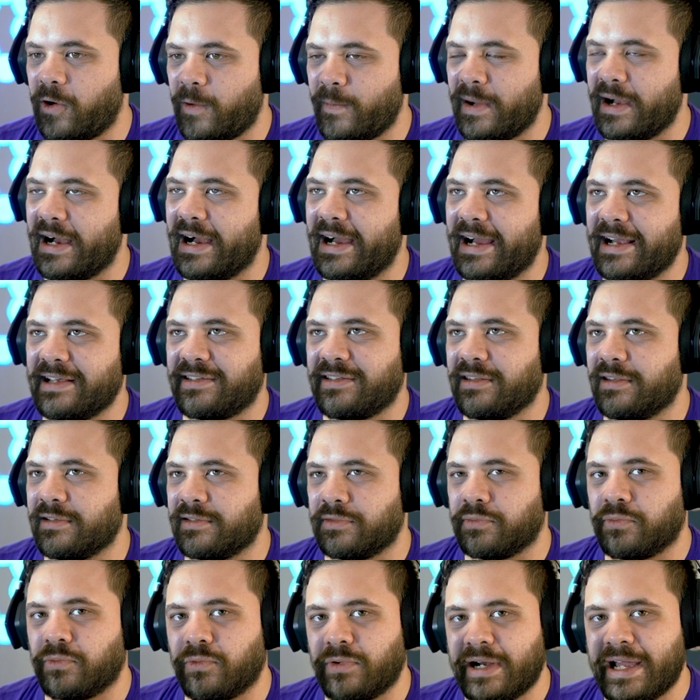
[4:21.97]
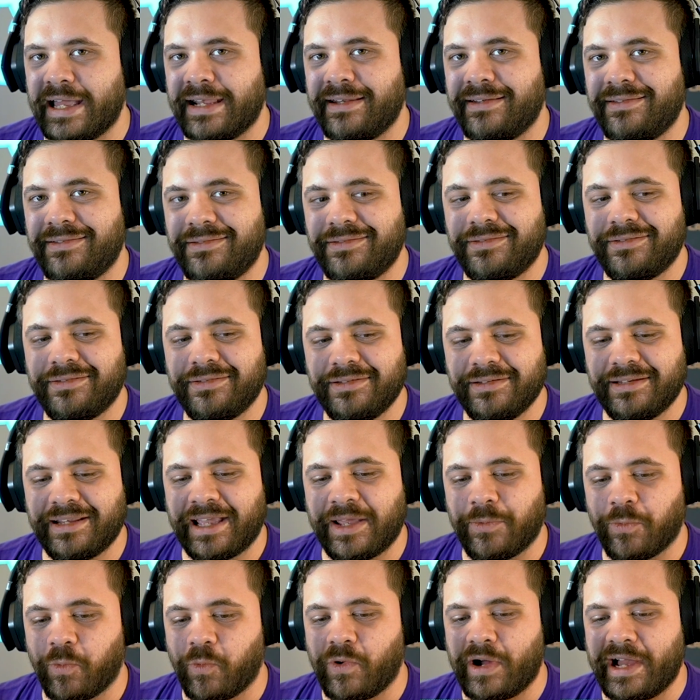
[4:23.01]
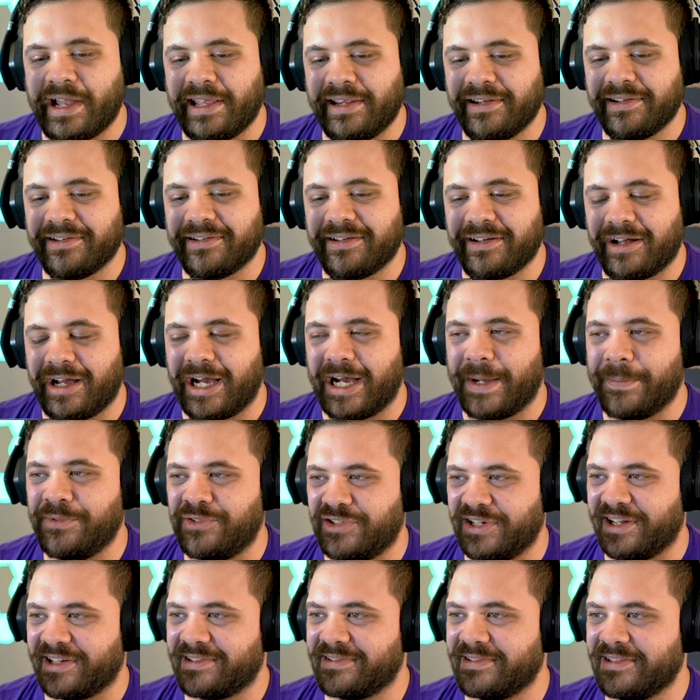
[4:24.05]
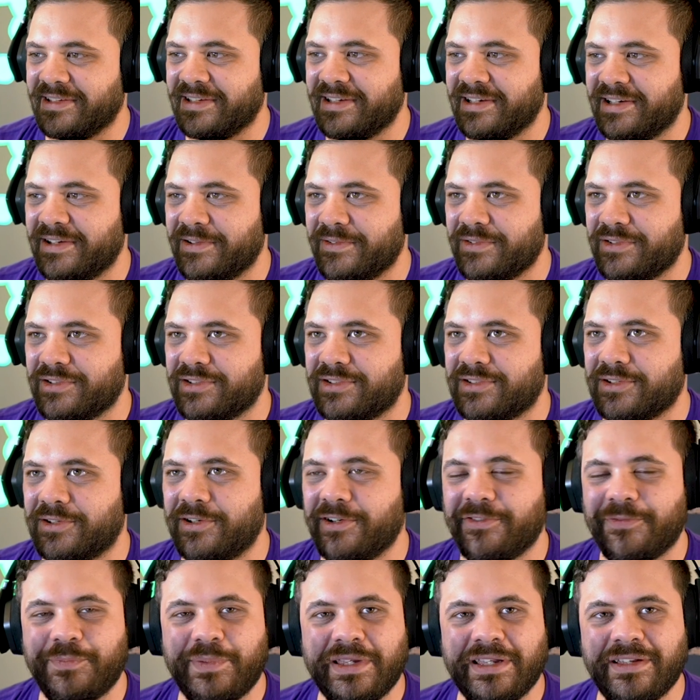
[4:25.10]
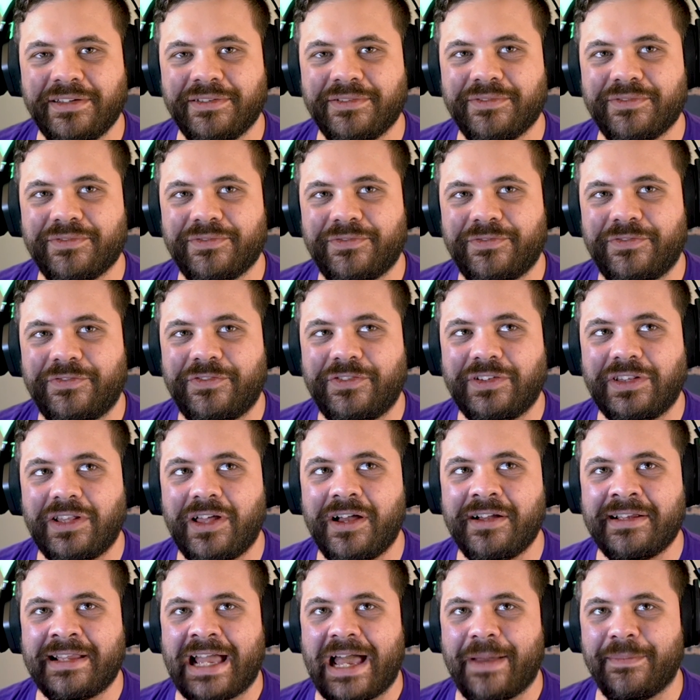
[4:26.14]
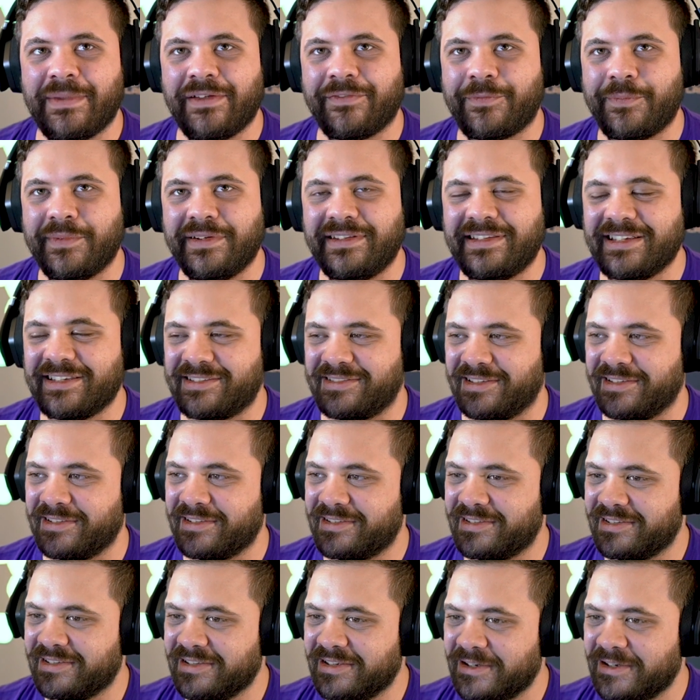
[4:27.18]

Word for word: of my eye, I see this red and white object sort of being flung at me from a distance.